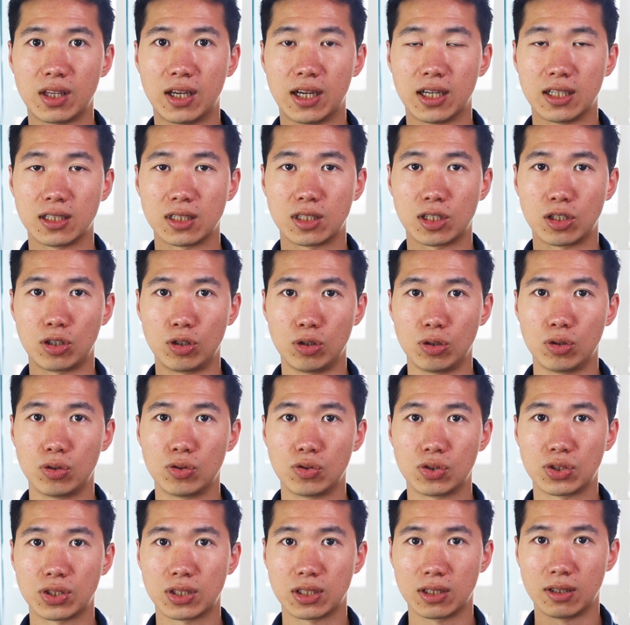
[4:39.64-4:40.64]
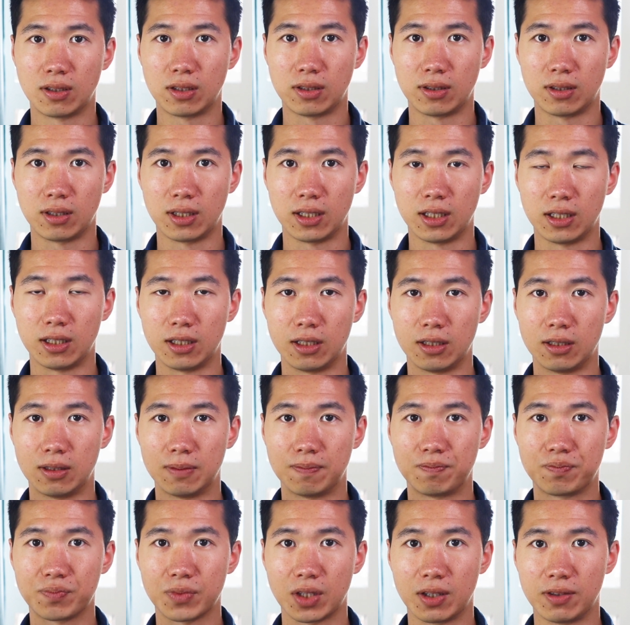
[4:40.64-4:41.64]
has used
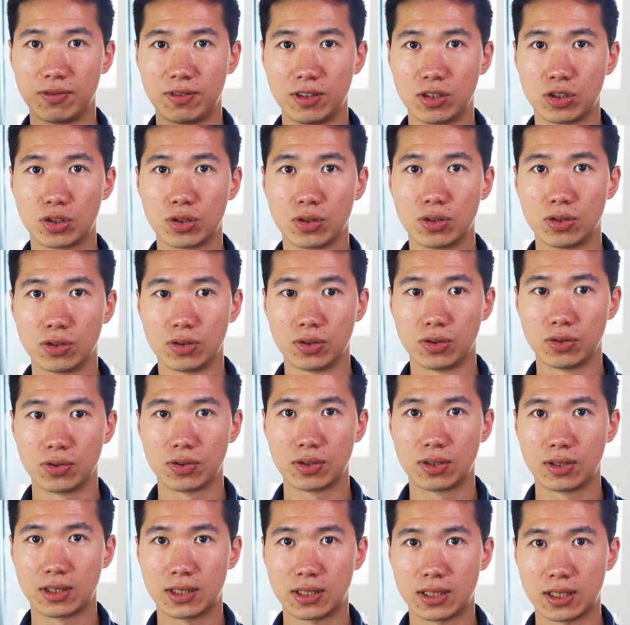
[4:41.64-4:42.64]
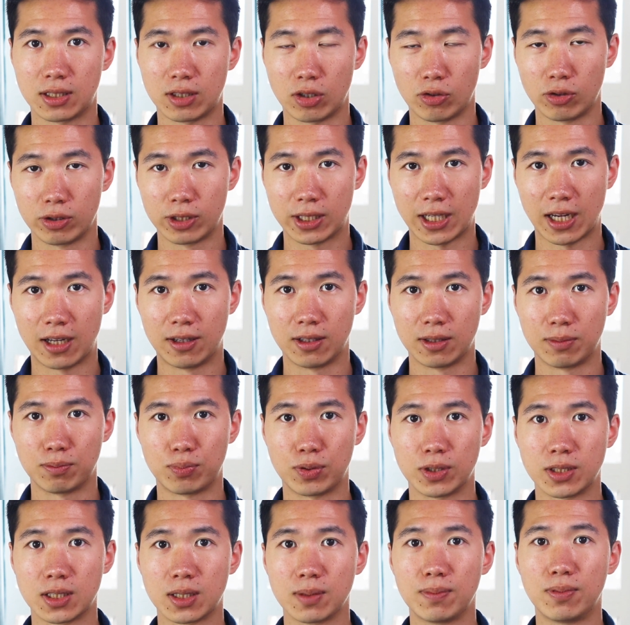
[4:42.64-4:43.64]
the visual storytelling
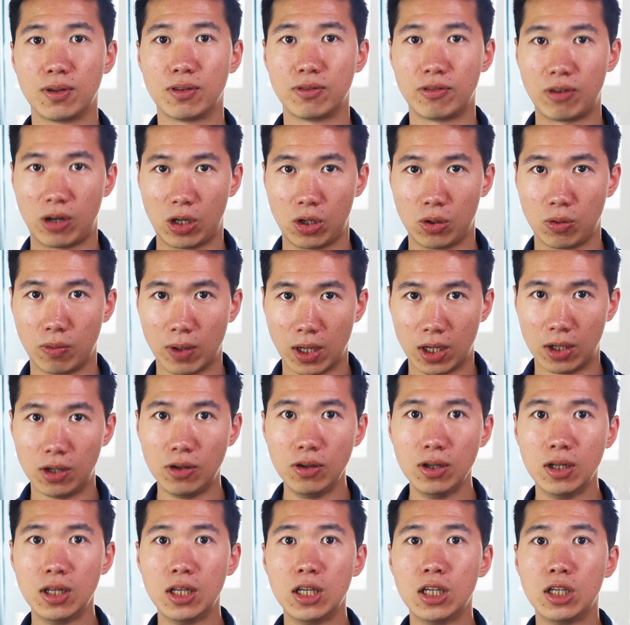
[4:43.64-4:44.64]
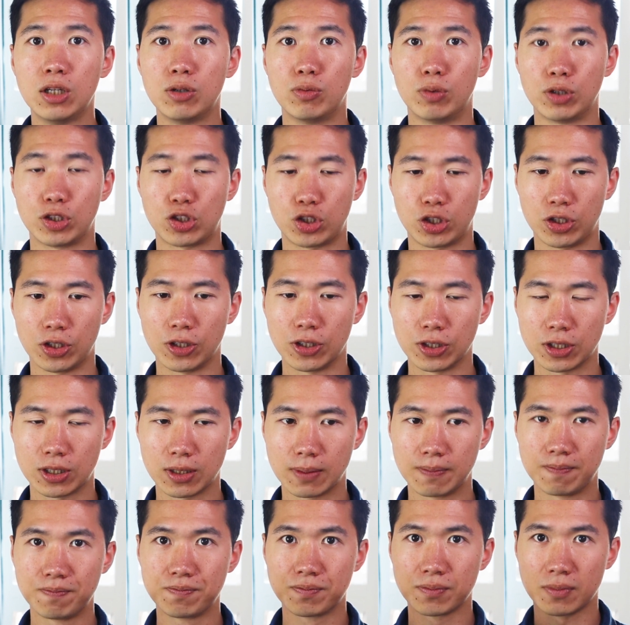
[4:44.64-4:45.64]
principle very well, which
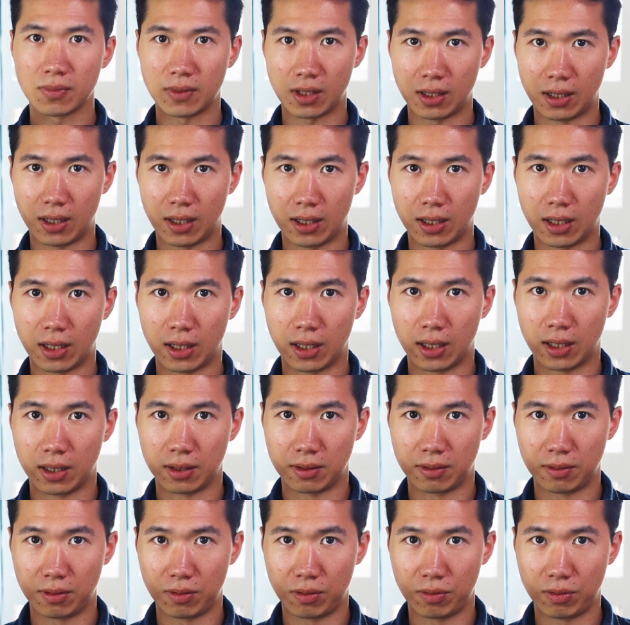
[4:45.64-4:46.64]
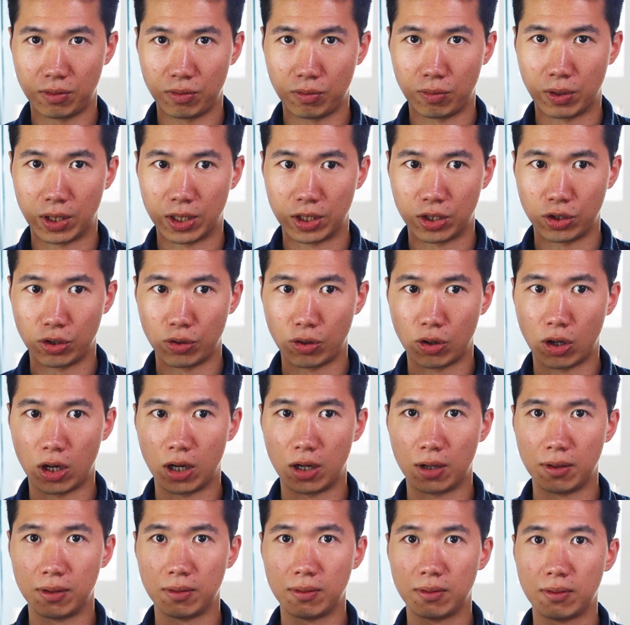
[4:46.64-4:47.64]
is when
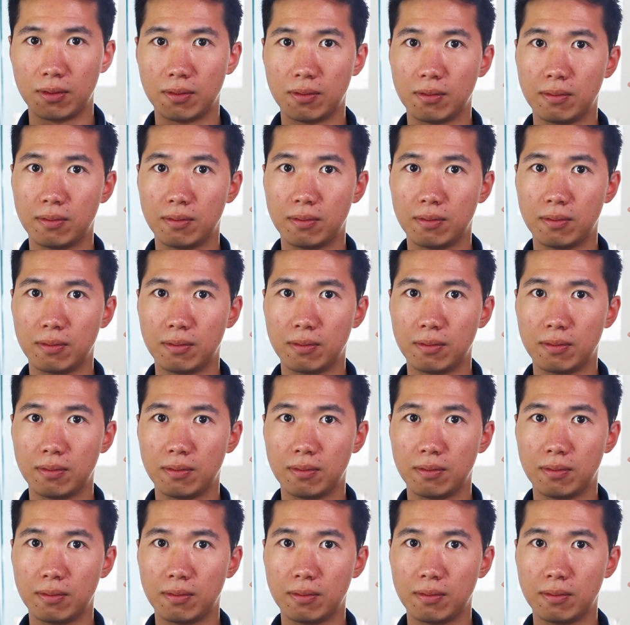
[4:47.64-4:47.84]
you're